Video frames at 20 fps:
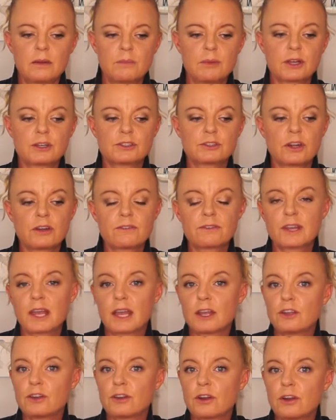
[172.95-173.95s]
Because don't
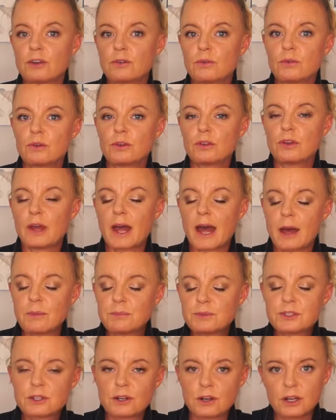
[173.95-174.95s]
forget, you
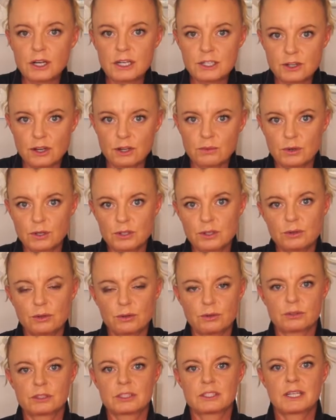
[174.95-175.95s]
absolutely don't want your
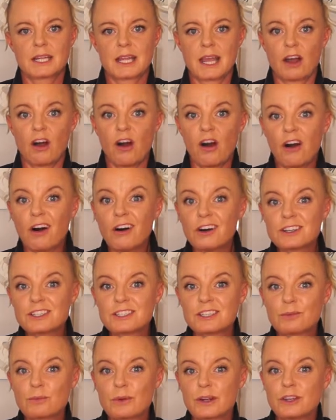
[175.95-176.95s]
horse to get
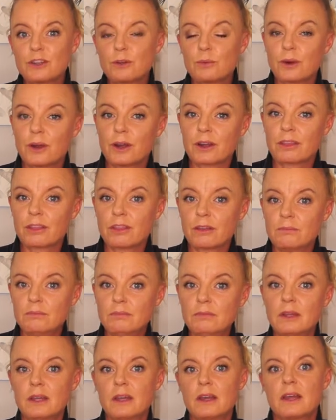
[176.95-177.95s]
hot when you work
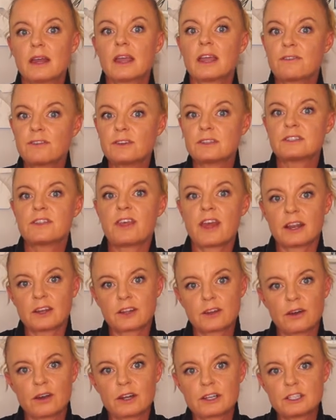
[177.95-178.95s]
them if it's
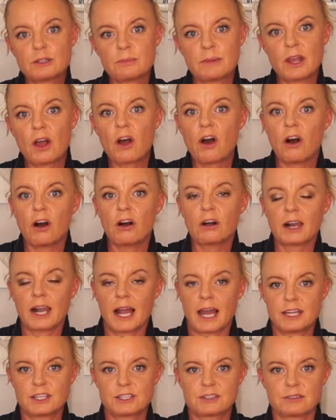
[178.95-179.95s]
then going to be hot
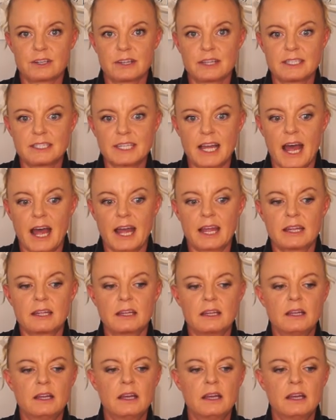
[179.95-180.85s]
later in the day.